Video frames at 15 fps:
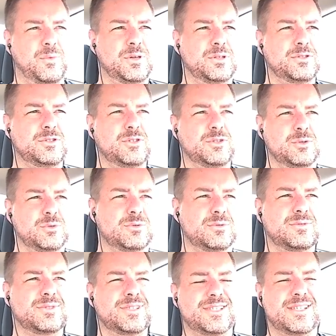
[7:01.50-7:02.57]
will do
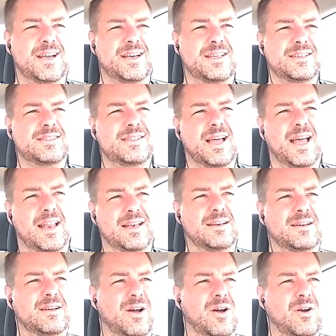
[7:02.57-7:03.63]
studies that
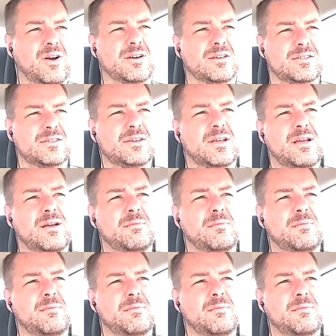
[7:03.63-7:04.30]
aren't